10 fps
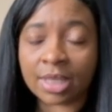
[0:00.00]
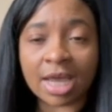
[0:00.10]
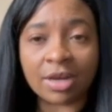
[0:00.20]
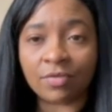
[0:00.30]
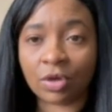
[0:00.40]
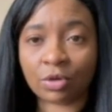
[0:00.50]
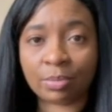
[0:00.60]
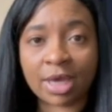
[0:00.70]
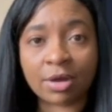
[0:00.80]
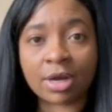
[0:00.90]
not even your
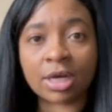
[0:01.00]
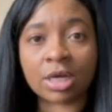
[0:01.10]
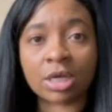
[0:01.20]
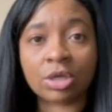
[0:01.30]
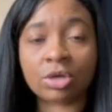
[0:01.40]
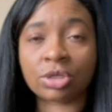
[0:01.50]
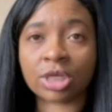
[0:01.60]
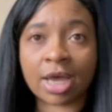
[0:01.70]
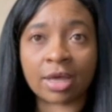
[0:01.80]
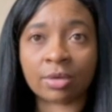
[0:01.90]
parent, your
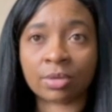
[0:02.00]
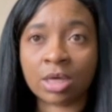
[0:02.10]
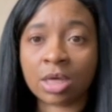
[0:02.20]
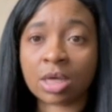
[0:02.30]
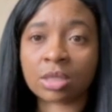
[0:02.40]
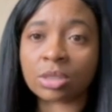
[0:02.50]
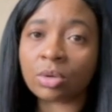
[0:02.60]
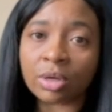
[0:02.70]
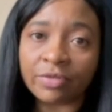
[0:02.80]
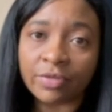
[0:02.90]
child, a
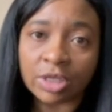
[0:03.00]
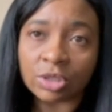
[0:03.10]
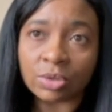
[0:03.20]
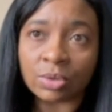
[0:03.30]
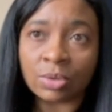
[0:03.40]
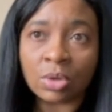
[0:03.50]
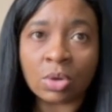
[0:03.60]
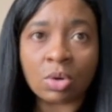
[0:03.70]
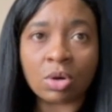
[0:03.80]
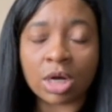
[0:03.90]
school official,
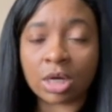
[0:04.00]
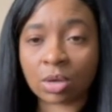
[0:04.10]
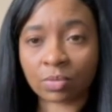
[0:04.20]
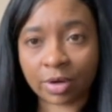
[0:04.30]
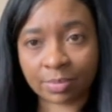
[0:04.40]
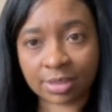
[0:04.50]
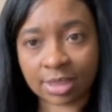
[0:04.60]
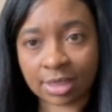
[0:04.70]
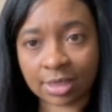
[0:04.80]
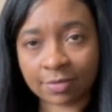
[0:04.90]
or a loan
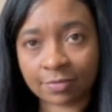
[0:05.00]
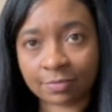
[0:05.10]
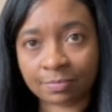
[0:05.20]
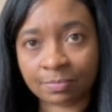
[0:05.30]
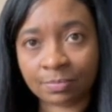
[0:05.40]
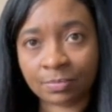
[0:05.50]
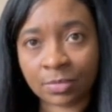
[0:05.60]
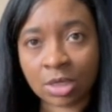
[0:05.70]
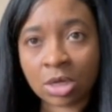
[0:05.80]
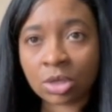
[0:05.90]
representative.
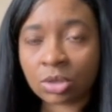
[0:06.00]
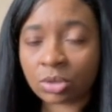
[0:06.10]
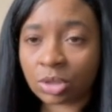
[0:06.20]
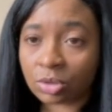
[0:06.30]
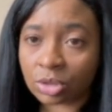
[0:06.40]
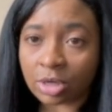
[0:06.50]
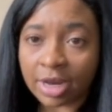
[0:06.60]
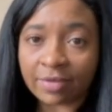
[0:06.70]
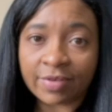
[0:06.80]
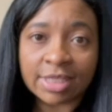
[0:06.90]
You'll use your
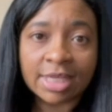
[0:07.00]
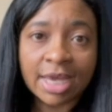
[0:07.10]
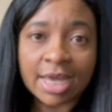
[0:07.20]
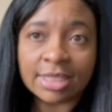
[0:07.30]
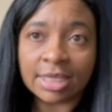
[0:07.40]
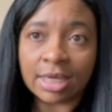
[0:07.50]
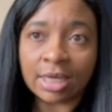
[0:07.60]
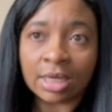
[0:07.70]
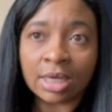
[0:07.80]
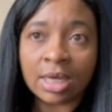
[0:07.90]
FSA
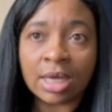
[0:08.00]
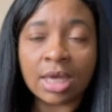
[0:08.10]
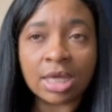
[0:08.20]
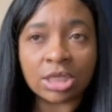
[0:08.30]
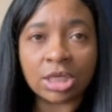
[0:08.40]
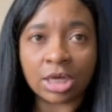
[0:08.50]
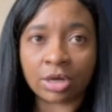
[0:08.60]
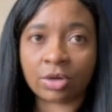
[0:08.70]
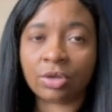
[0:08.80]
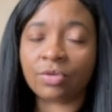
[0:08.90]
ID each
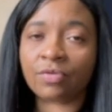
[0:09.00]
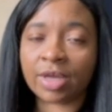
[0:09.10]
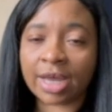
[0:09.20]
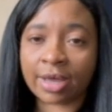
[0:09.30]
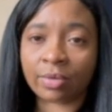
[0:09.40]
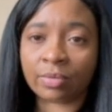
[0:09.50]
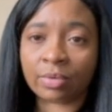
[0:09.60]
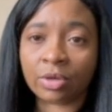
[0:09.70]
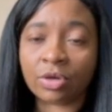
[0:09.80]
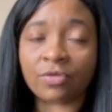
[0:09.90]
year you fill out
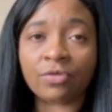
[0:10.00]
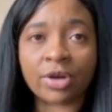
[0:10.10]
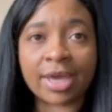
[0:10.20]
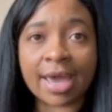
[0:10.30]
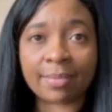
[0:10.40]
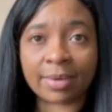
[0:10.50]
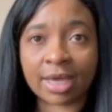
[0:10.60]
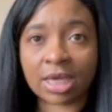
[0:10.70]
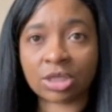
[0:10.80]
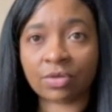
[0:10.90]
your free
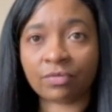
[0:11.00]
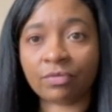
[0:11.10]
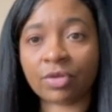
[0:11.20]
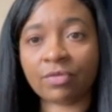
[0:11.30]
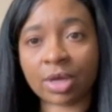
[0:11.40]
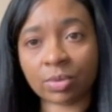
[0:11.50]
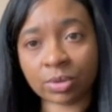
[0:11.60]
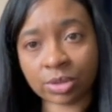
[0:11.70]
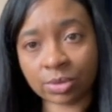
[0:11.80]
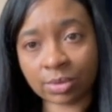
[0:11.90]
application for
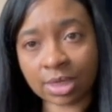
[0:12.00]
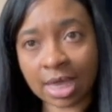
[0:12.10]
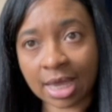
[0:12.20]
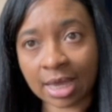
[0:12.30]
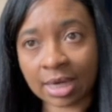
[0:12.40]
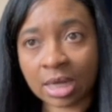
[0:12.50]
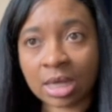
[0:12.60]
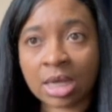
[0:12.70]
federal student aid